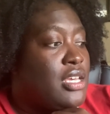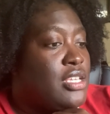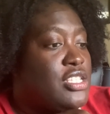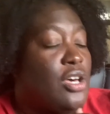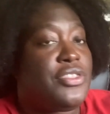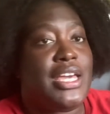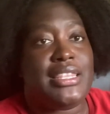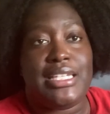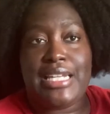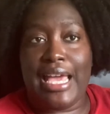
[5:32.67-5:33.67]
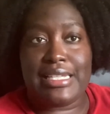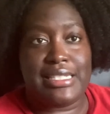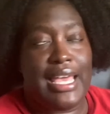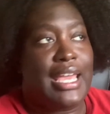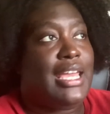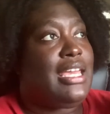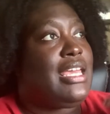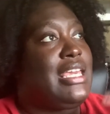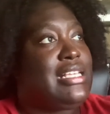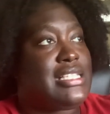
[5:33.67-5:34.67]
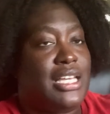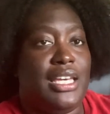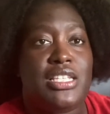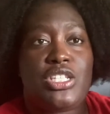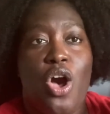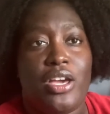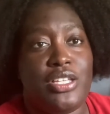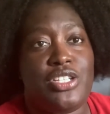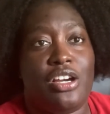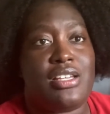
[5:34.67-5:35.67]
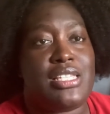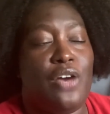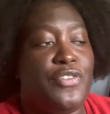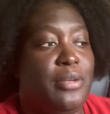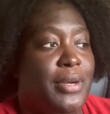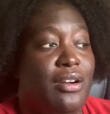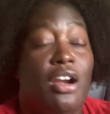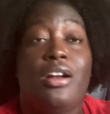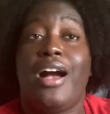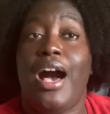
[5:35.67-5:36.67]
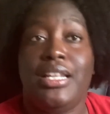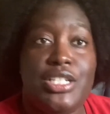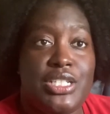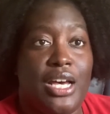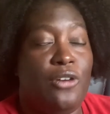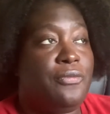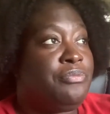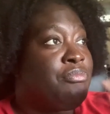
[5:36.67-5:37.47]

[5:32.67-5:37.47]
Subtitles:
So then the next day, Issa is talking to herself in the mirror, her college self.